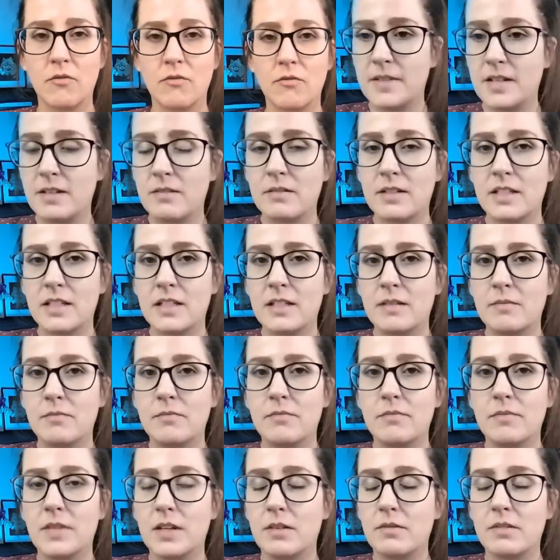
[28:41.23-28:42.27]
It really,
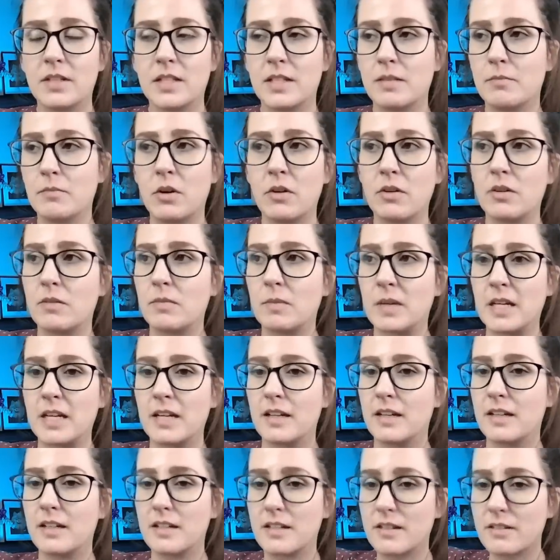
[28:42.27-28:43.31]
it really broke me.
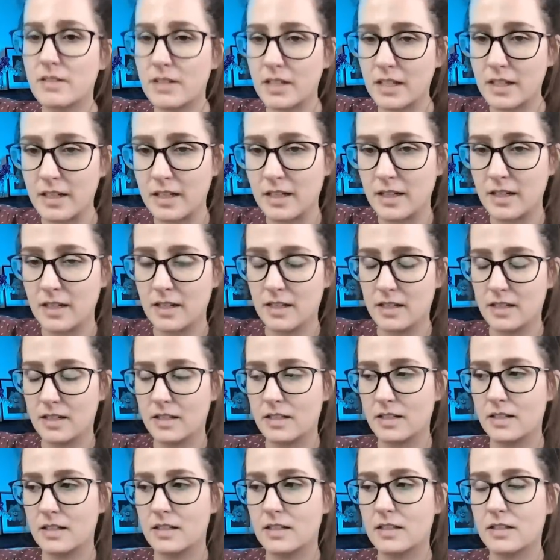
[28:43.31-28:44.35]
It really,
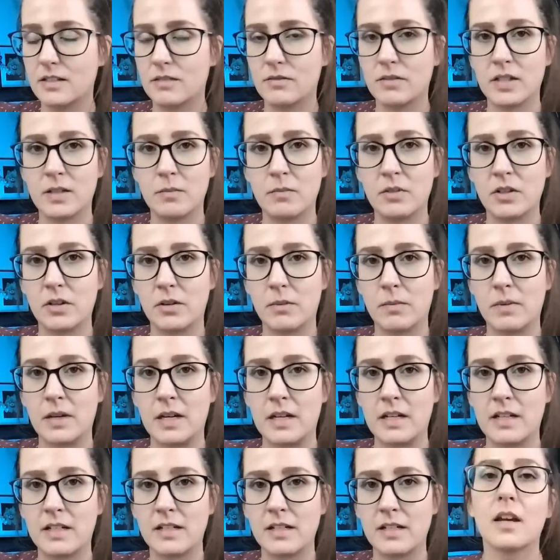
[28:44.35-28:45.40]
it really broke
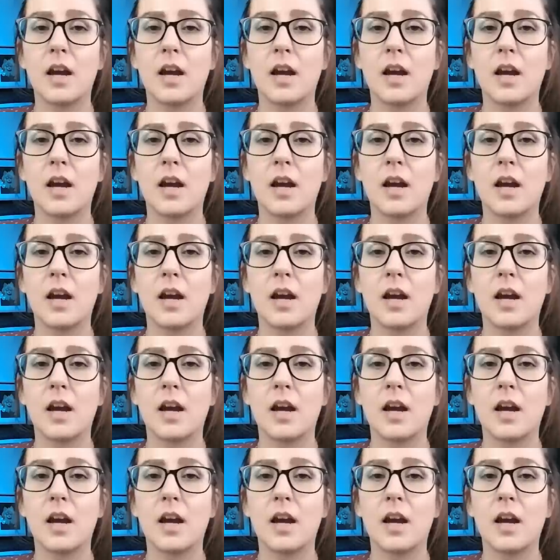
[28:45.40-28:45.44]
me.